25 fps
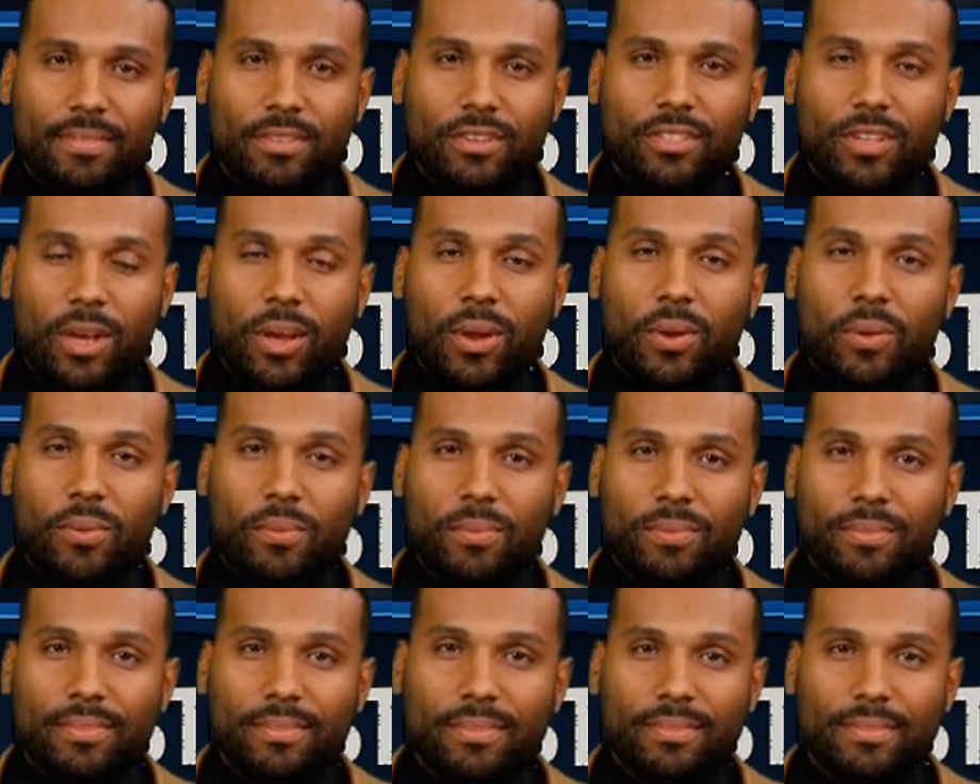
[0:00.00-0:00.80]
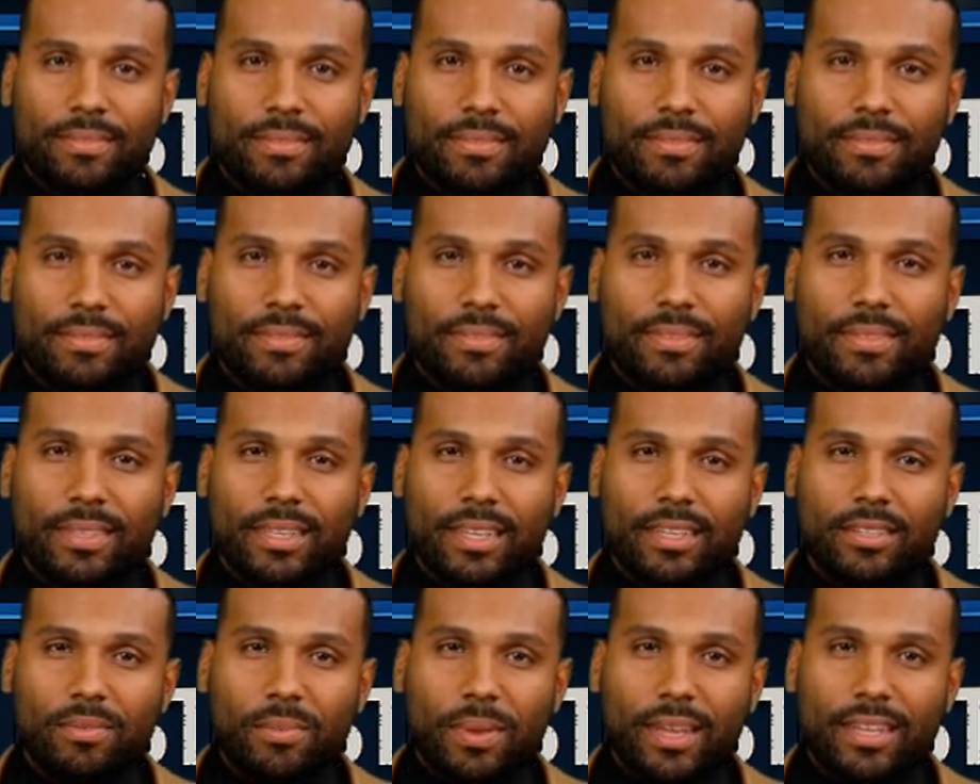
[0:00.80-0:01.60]
So,
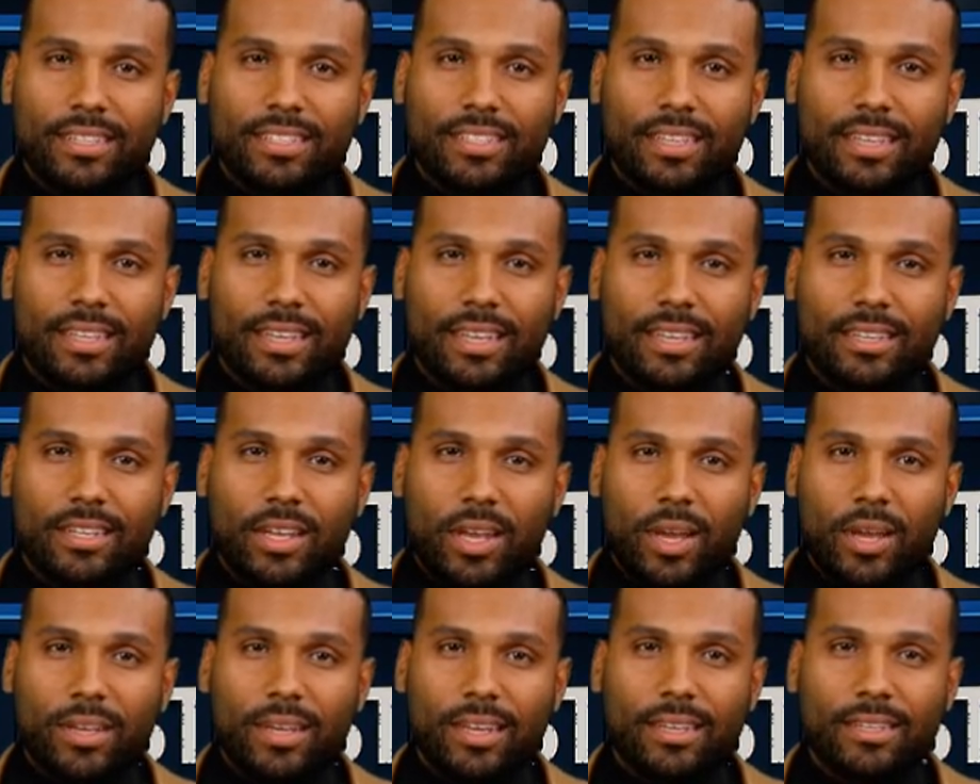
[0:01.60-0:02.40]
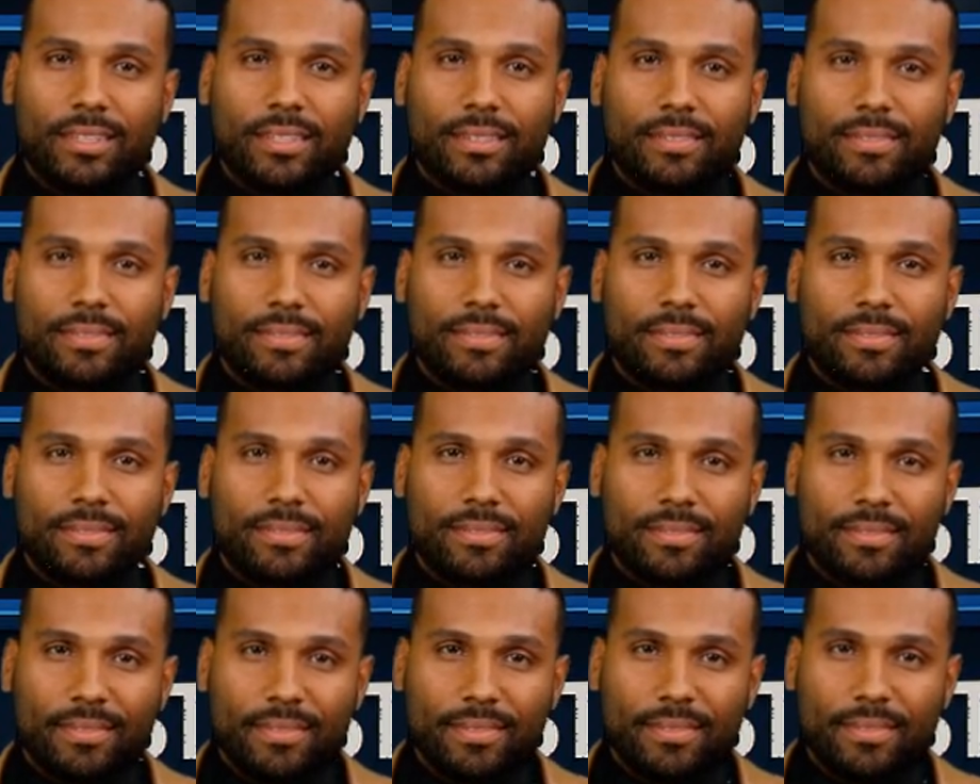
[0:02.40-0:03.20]
is my city a target?
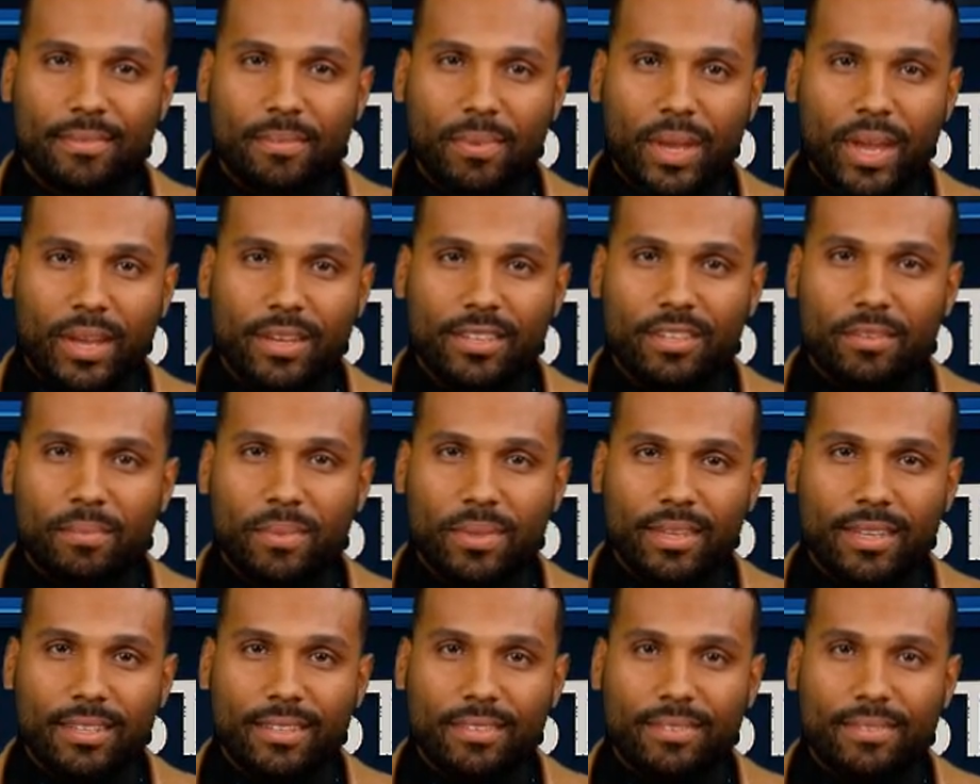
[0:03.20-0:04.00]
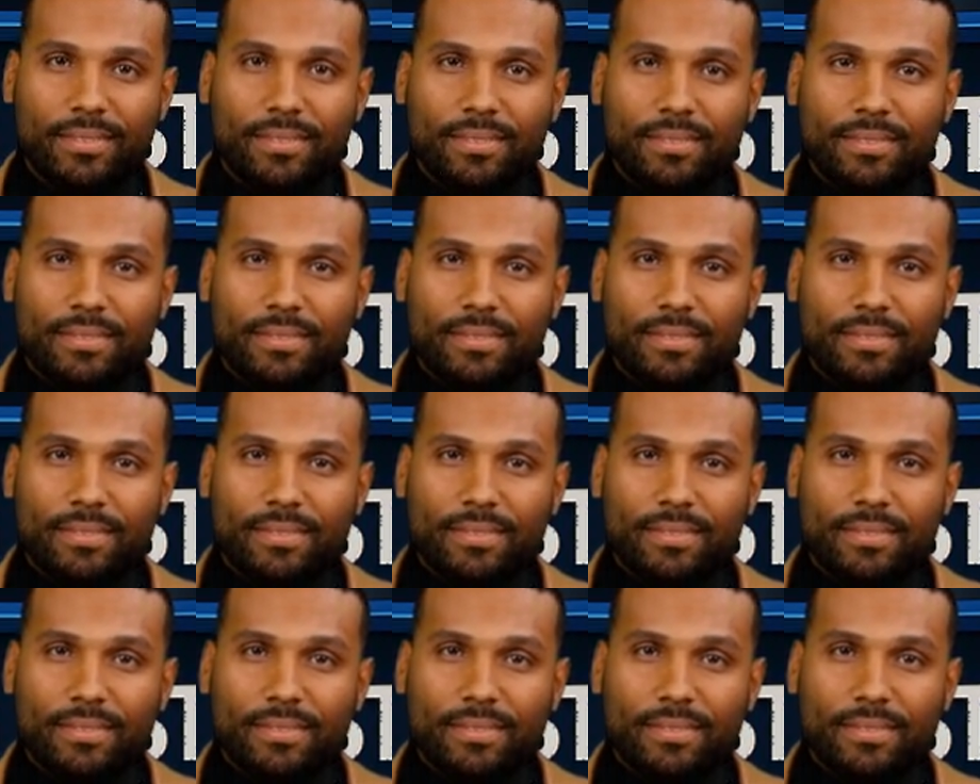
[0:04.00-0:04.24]
Possibly.